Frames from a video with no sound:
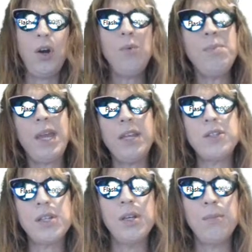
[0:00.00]

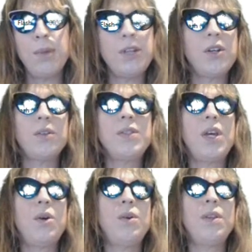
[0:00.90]
homepage, but it turns
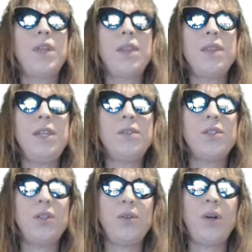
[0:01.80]
out that these
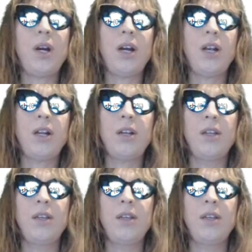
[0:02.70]
two are